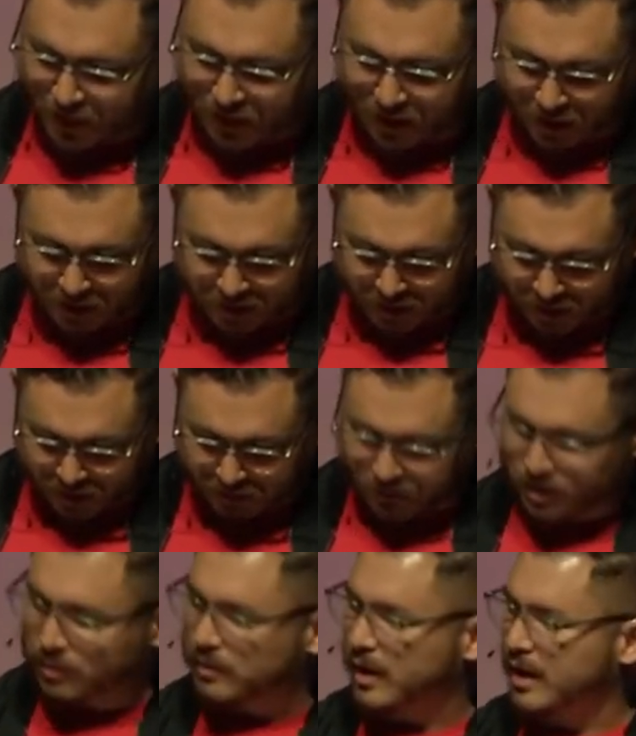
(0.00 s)

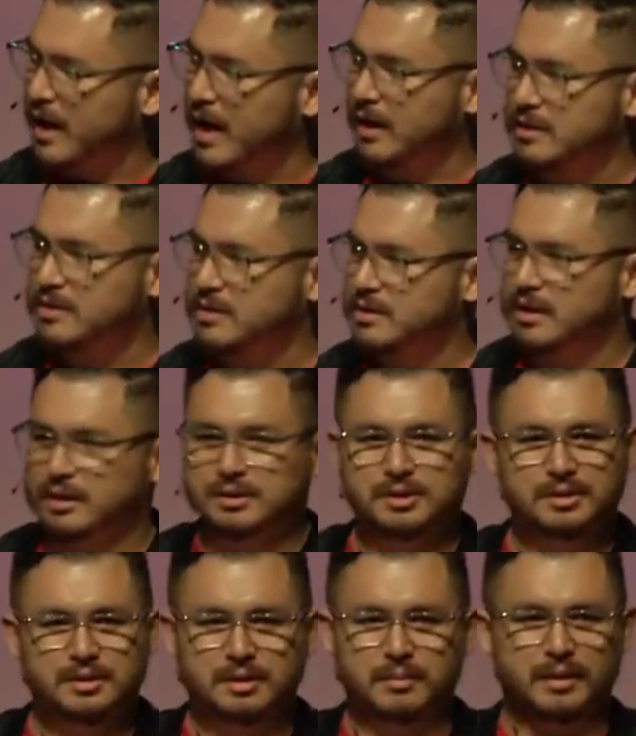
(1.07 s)
you know, they had
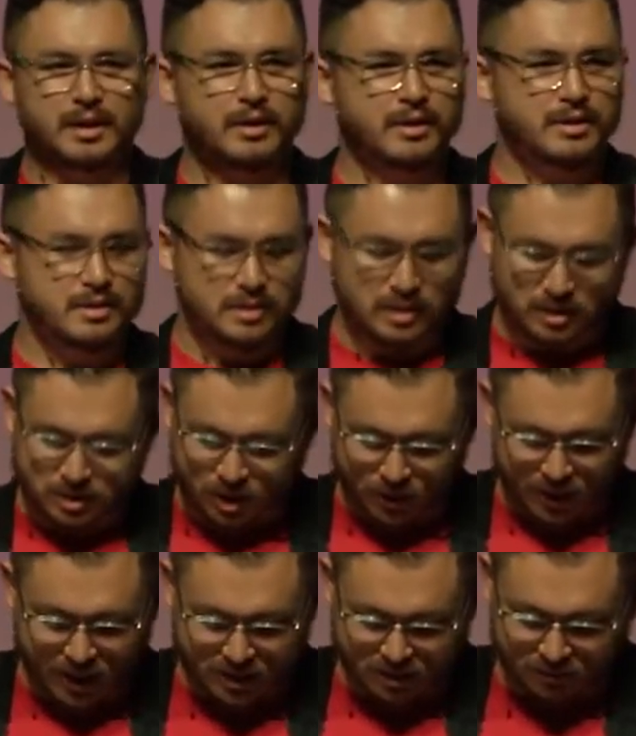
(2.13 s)
such similarities and such
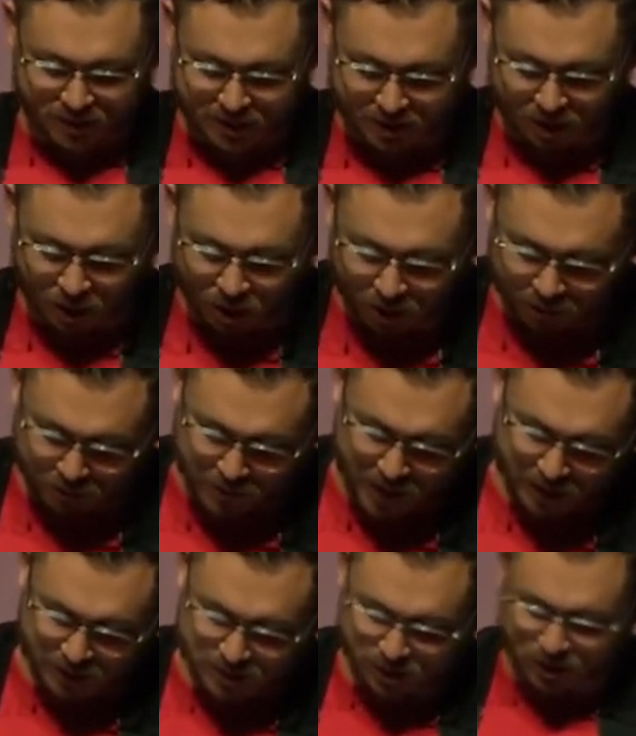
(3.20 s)
cohesiveness in all of the
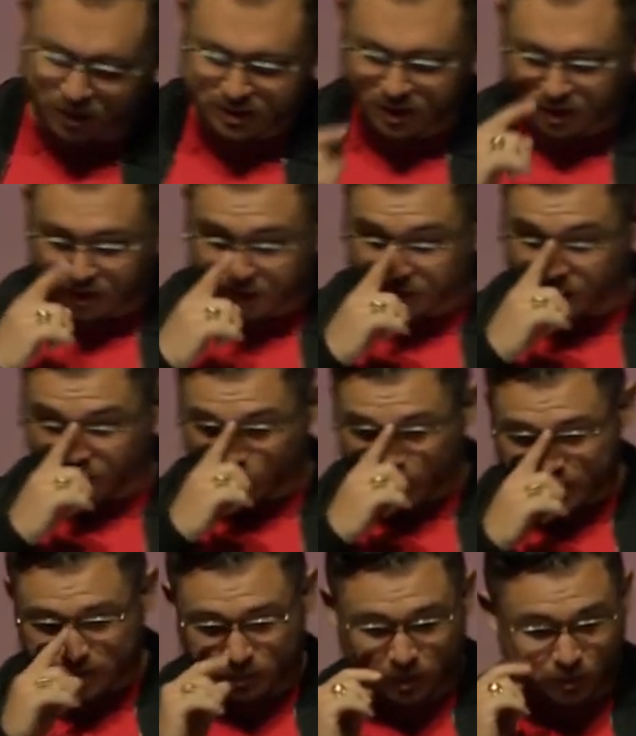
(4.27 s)
writings. So let's talk
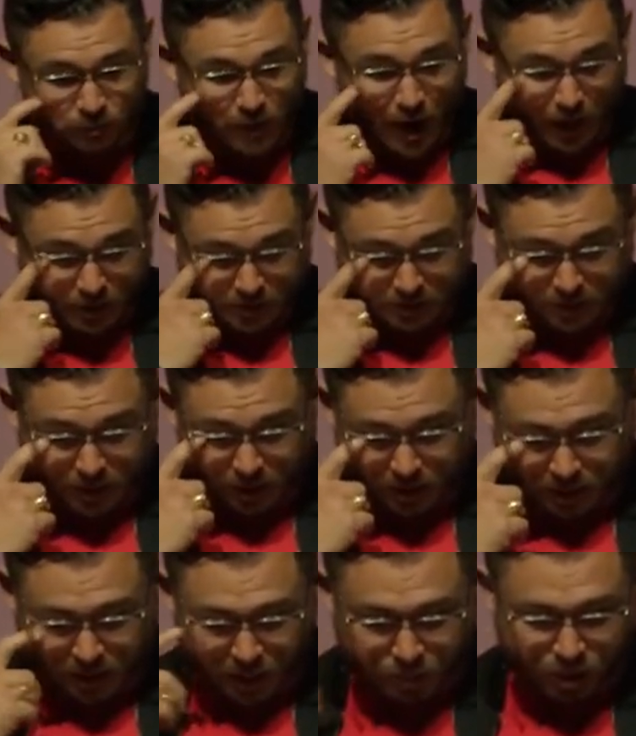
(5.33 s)
about some of the facts
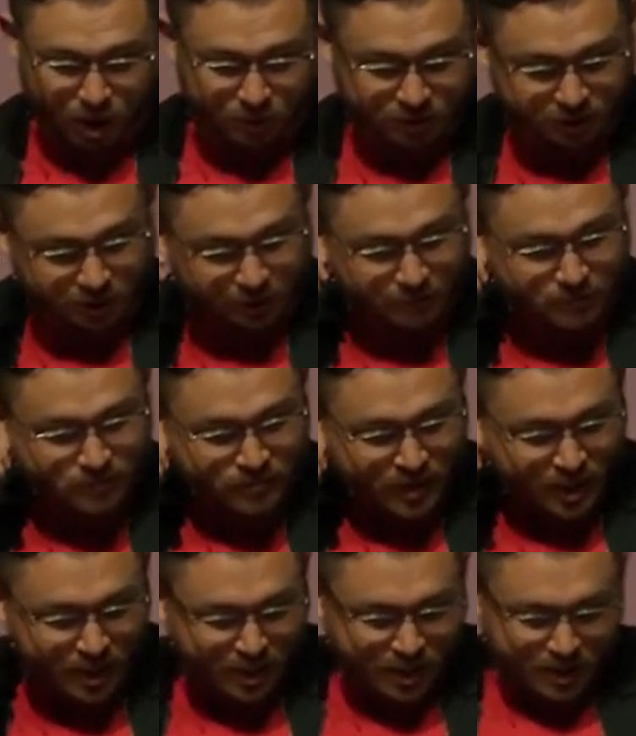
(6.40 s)
that I promised you.
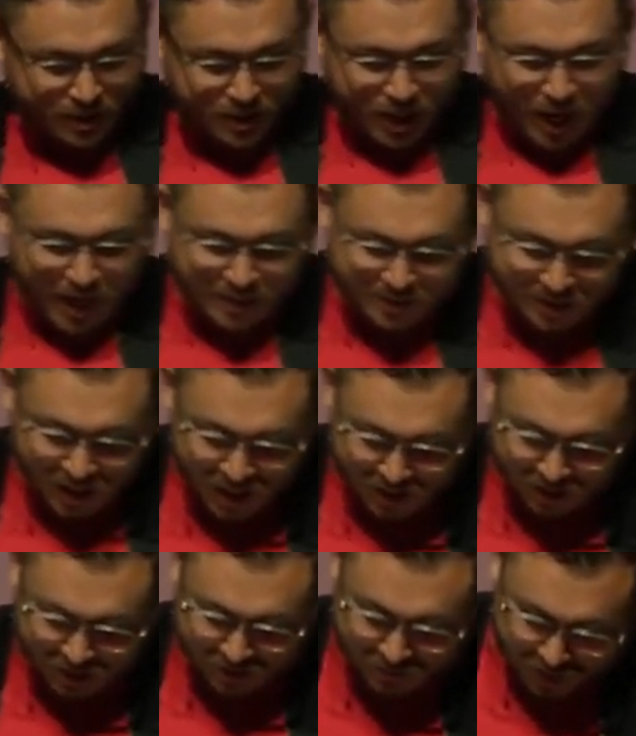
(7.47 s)

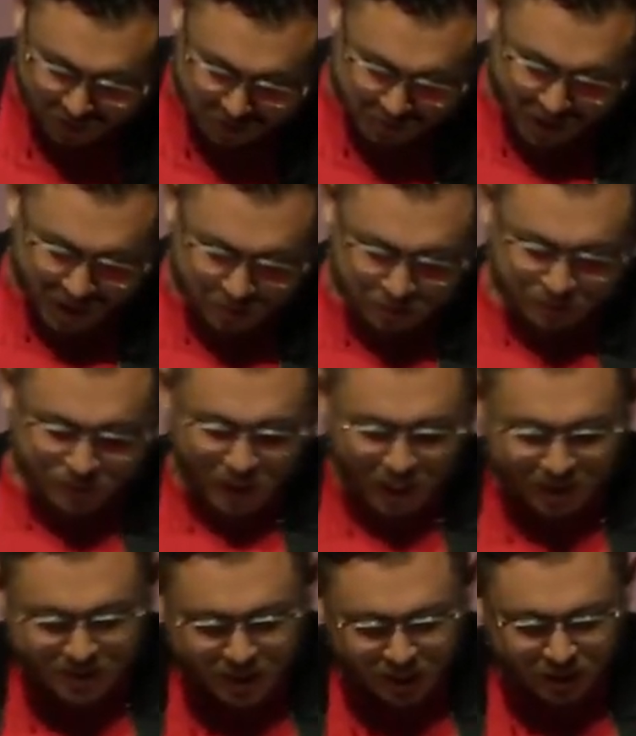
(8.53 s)
Isaiah, in the Bible,
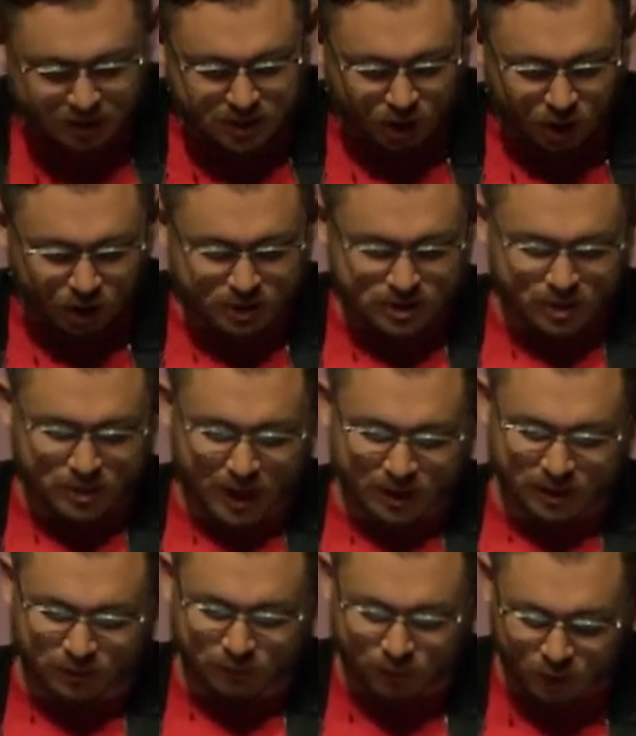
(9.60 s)
Isaiah talks
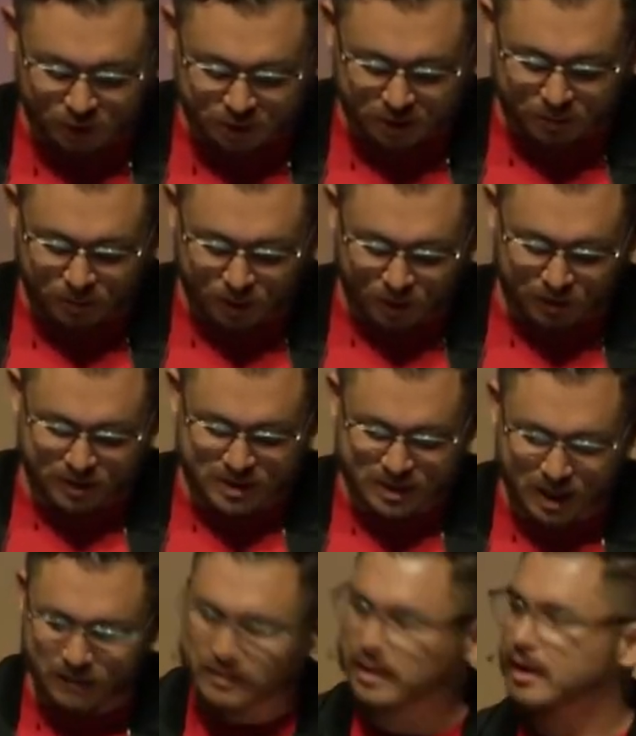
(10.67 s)
about the virgin birth
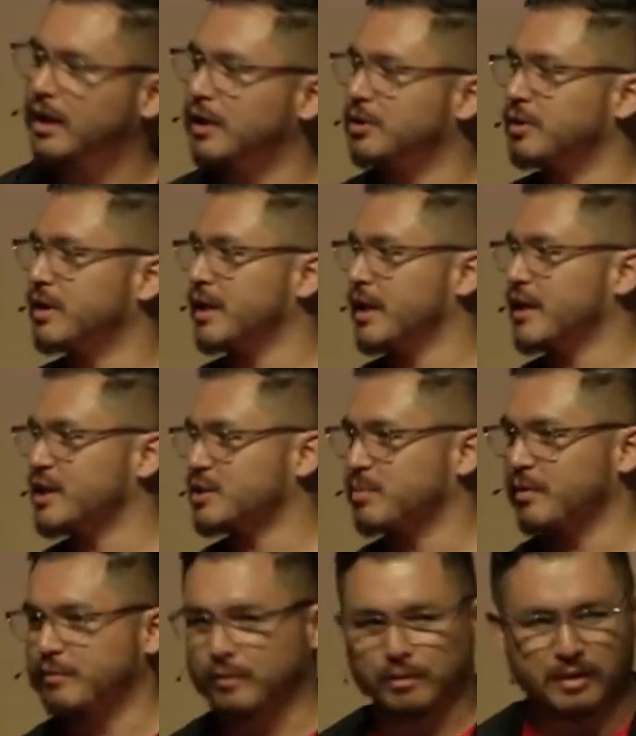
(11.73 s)
700 years
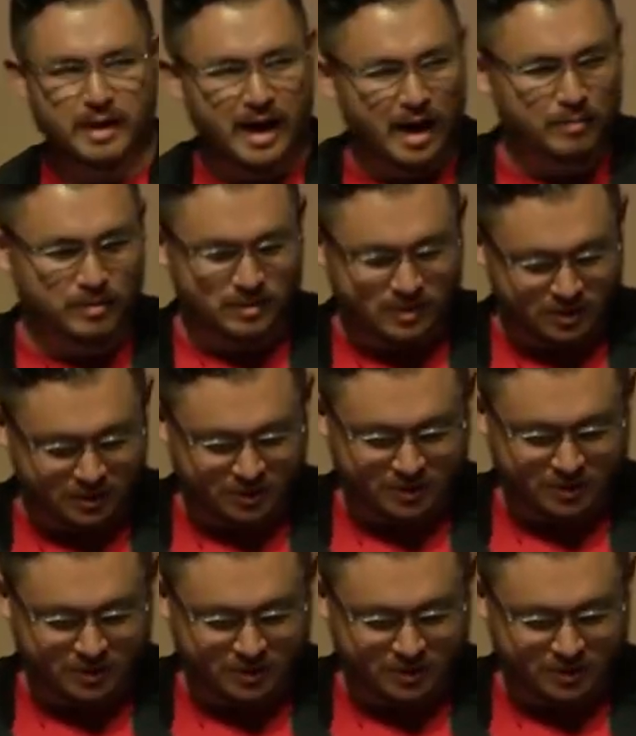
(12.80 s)
before it happens.